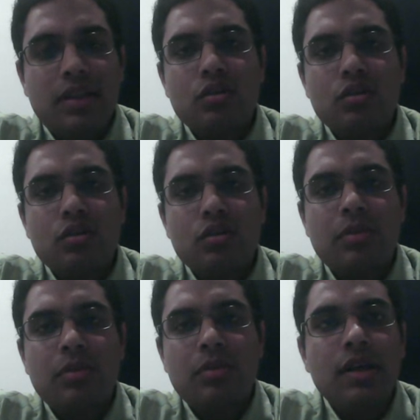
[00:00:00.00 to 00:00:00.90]
Supreme
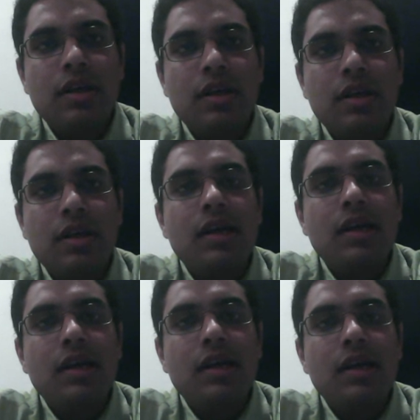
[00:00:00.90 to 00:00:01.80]
Court
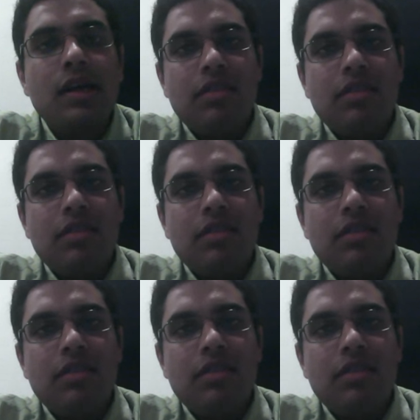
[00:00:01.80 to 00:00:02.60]
aggressively engaging